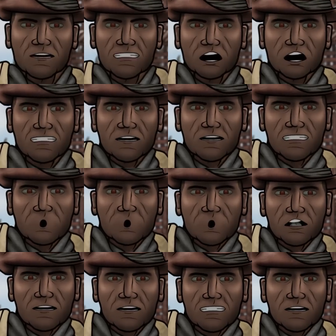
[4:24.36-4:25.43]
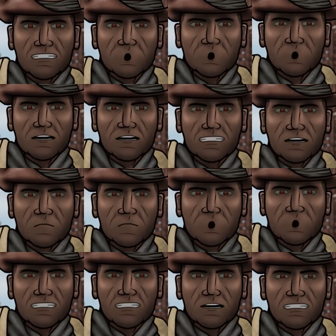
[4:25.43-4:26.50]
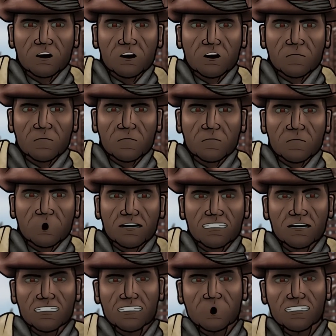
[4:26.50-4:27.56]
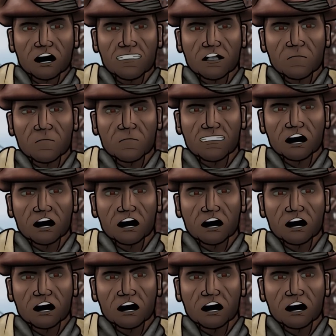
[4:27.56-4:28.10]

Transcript: We can't ignore the Institute anymore, General. We need to take them